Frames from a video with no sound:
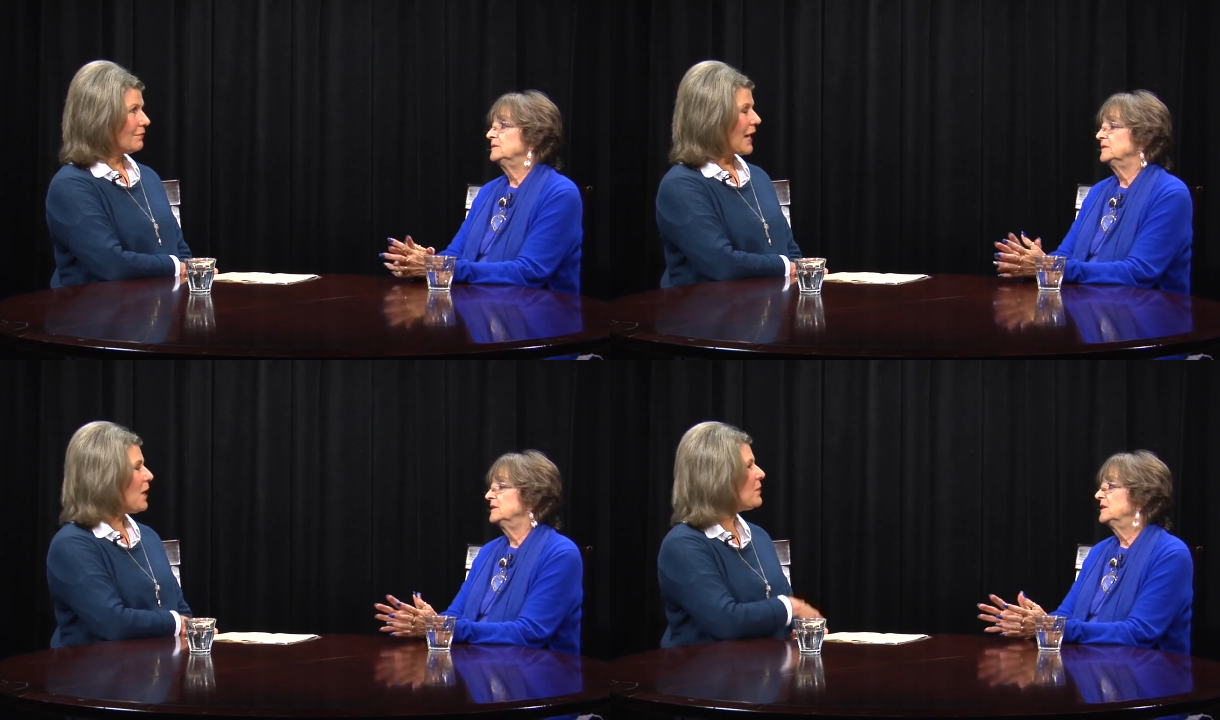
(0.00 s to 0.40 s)

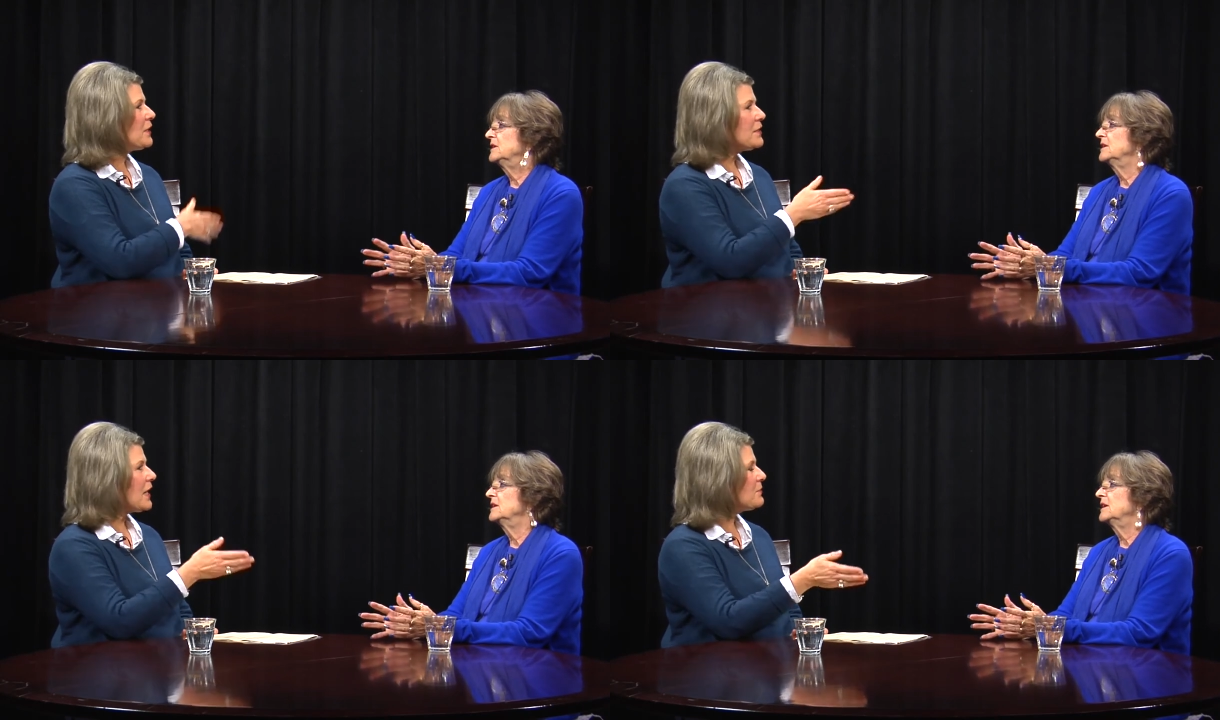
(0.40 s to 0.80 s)
Speaker 1: How many
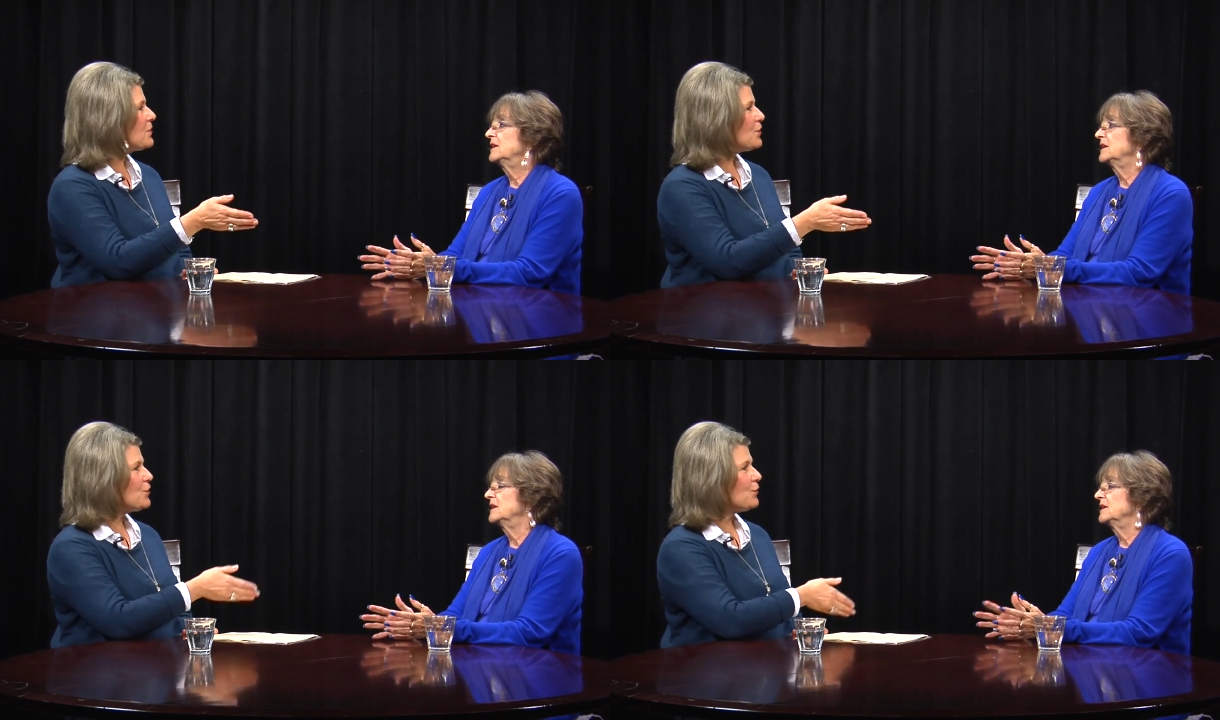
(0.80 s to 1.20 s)
times
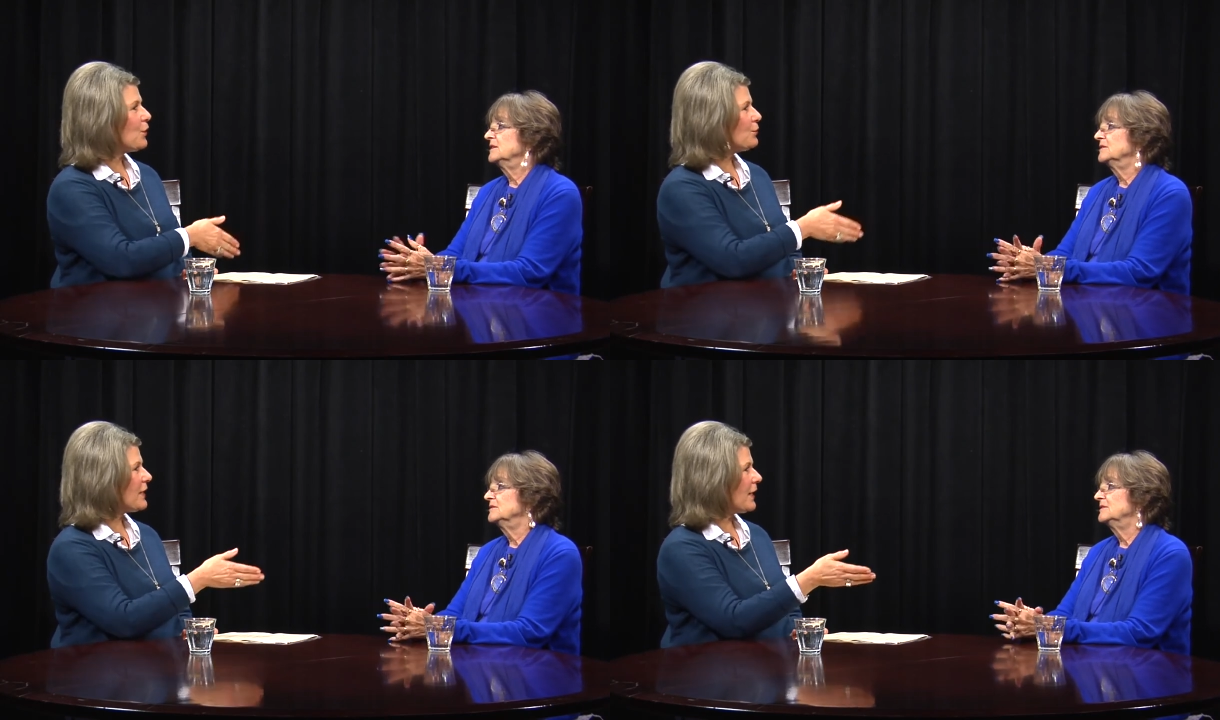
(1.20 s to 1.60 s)
did you go
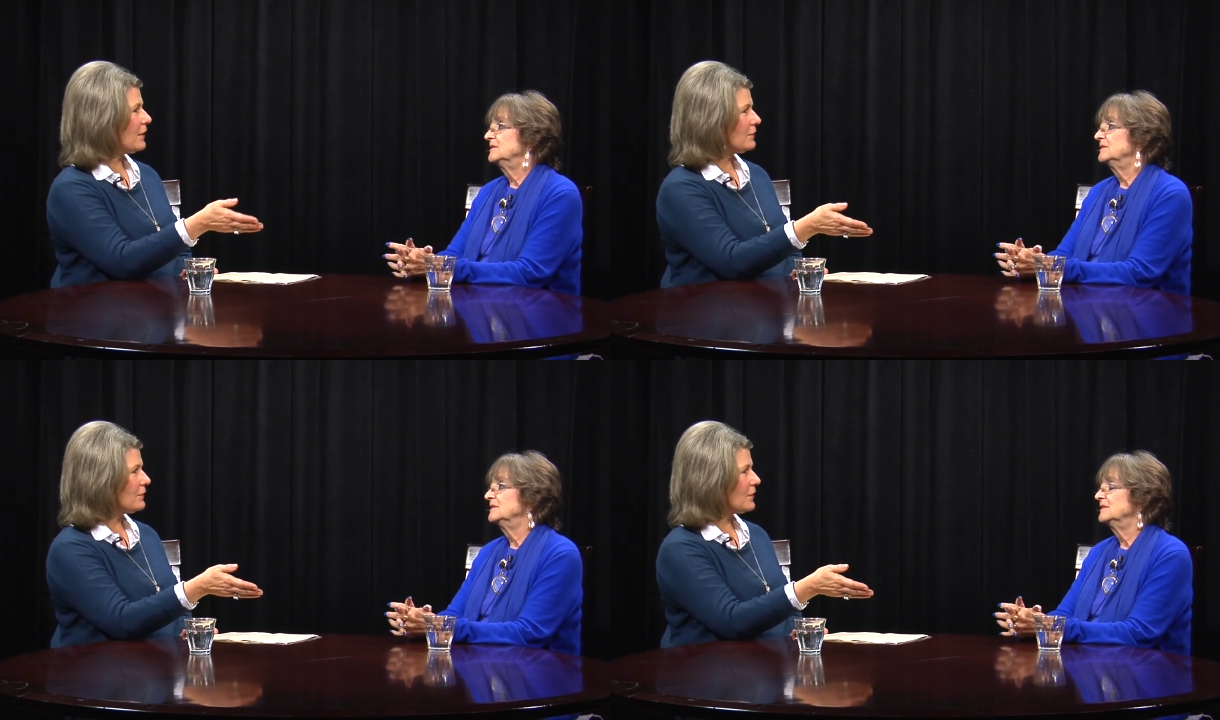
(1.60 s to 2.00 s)

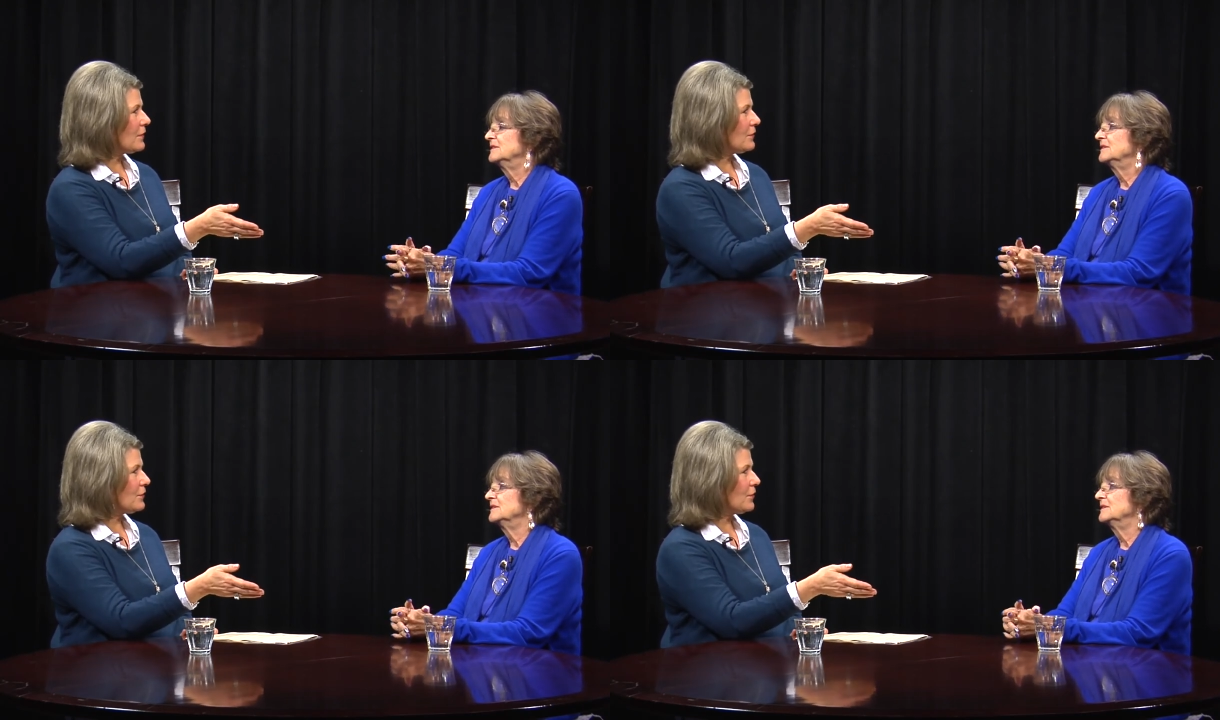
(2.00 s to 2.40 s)
down
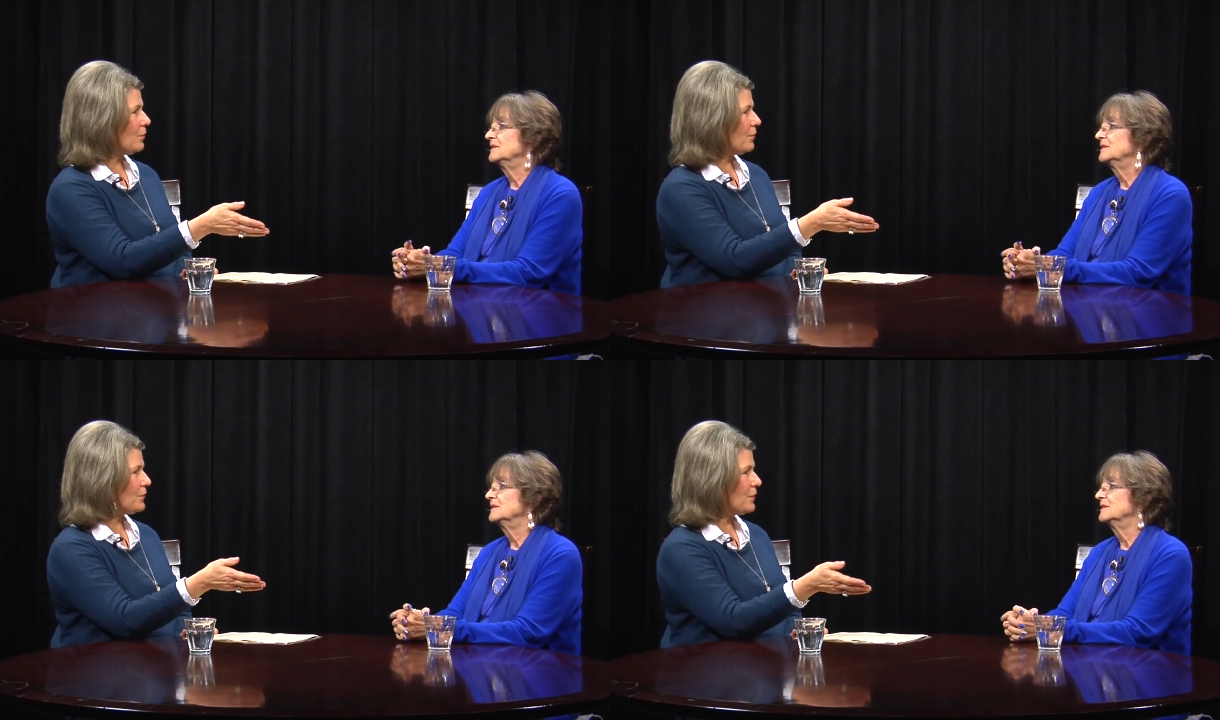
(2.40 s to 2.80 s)
to the,
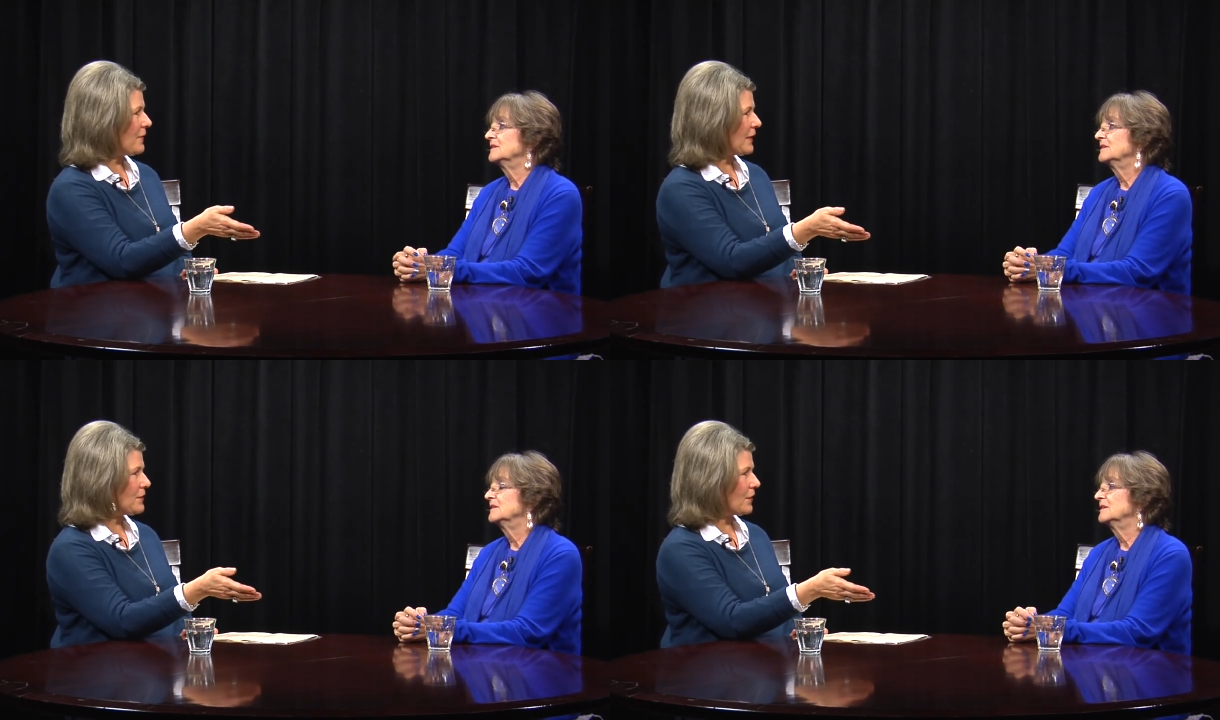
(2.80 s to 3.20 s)
to
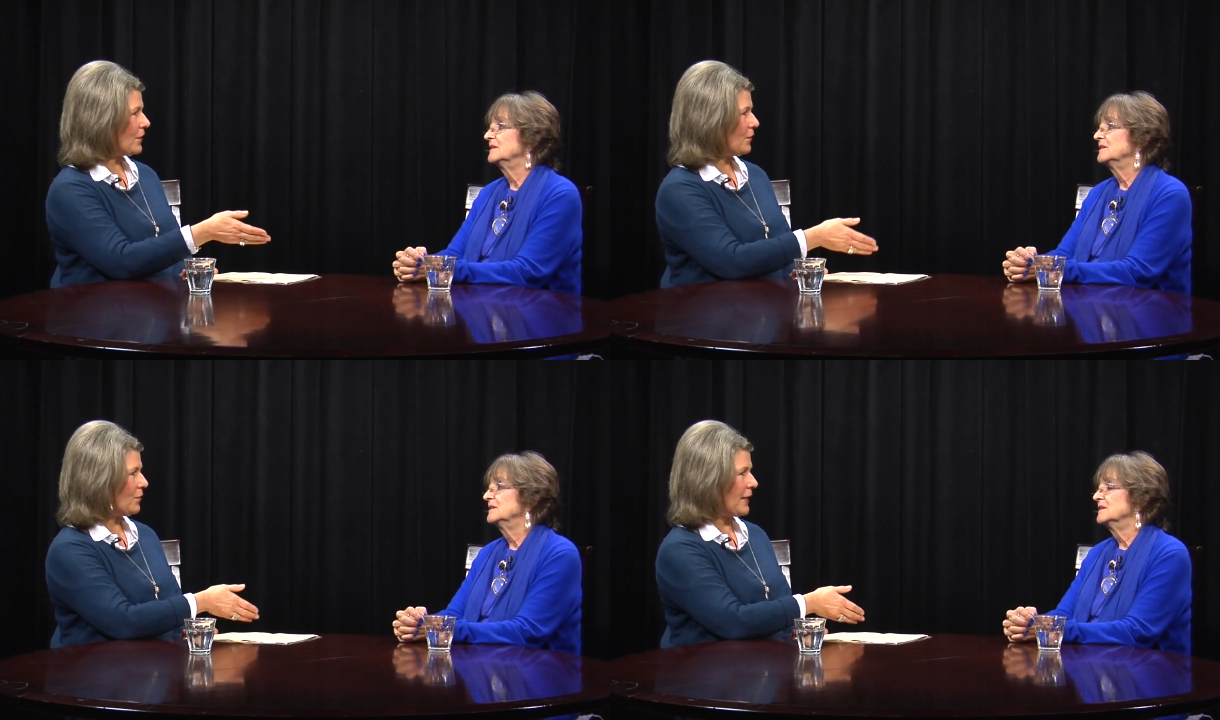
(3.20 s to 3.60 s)

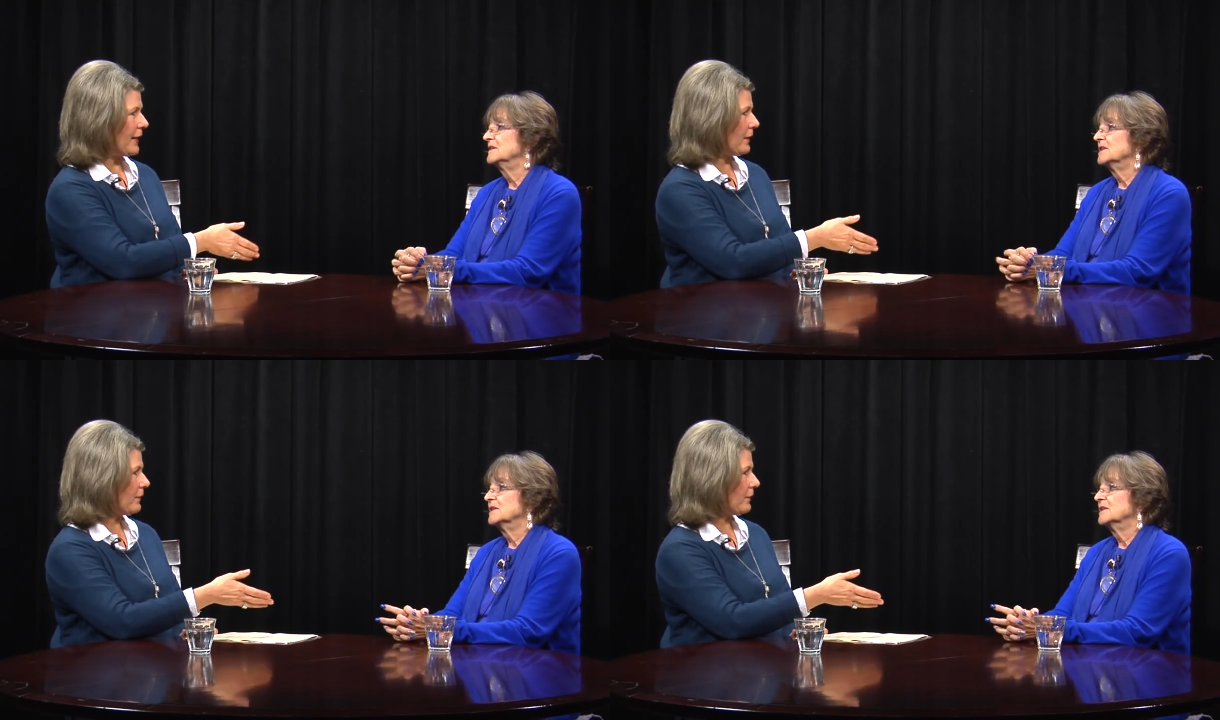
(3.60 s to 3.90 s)
Mexico, like